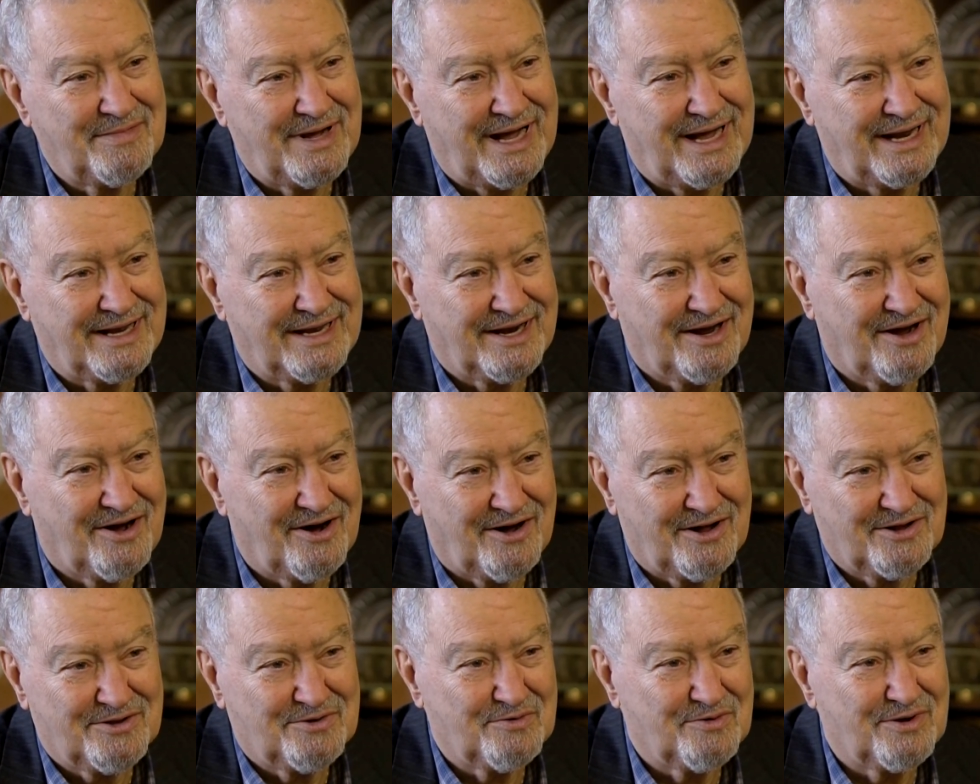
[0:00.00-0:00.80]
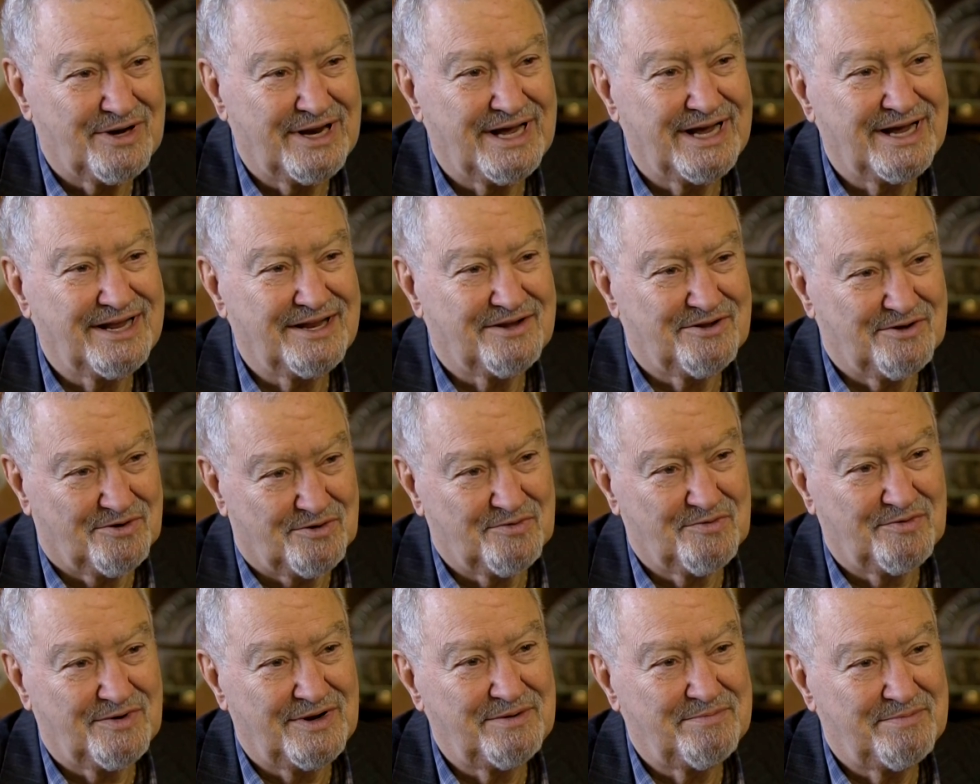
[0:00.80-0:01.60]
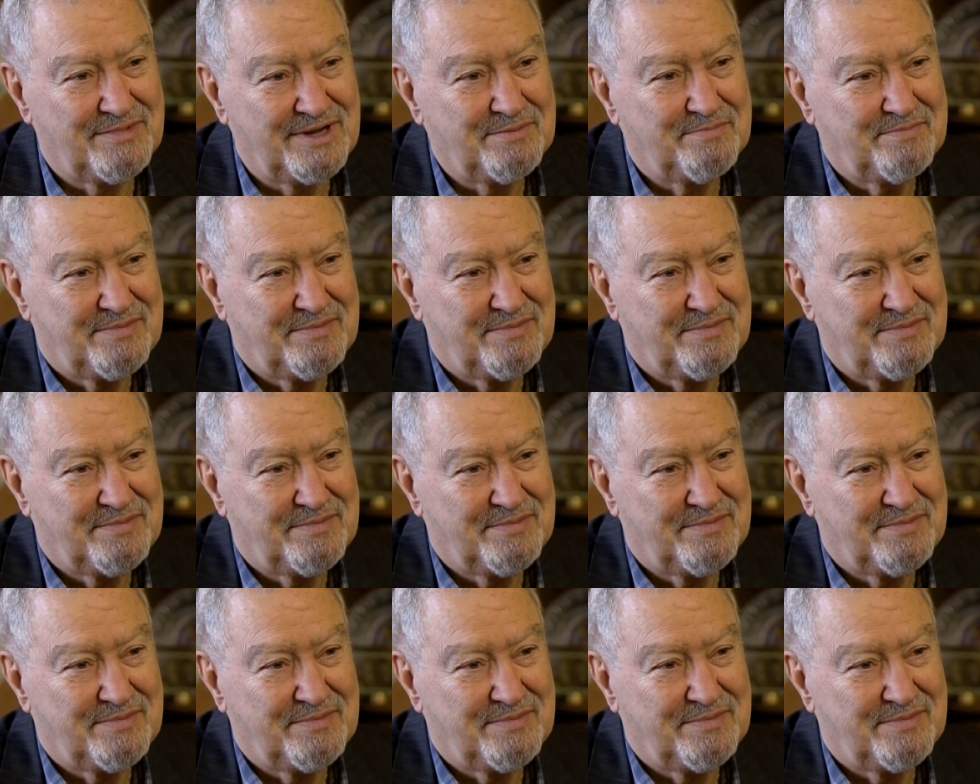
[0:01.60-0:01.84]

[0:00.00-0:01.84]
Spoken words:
and God willing, there will be